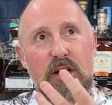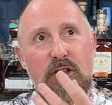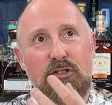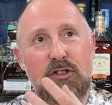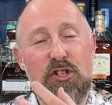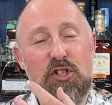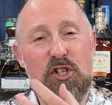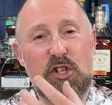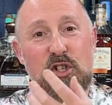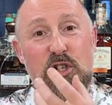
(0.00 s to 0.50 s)

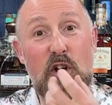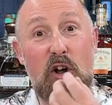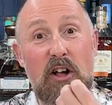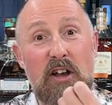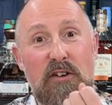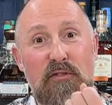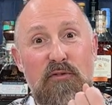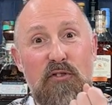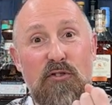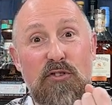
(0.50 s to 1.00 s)
That just kind
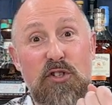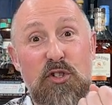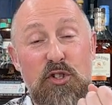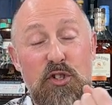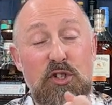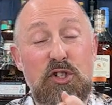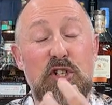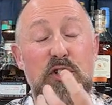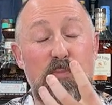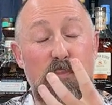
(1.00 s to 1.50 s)
of
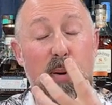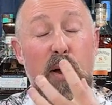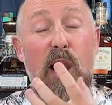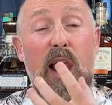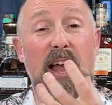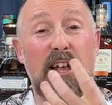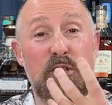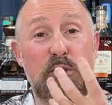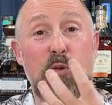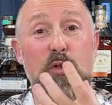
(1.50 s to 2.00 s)
just
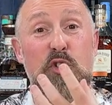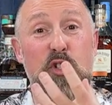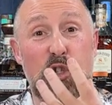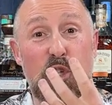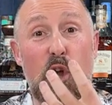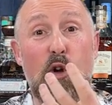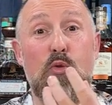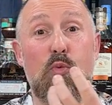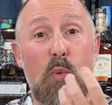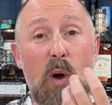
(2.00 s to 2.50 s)
plays
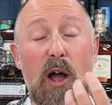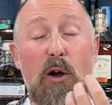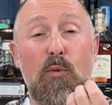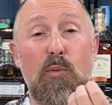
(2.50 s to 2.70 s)
so well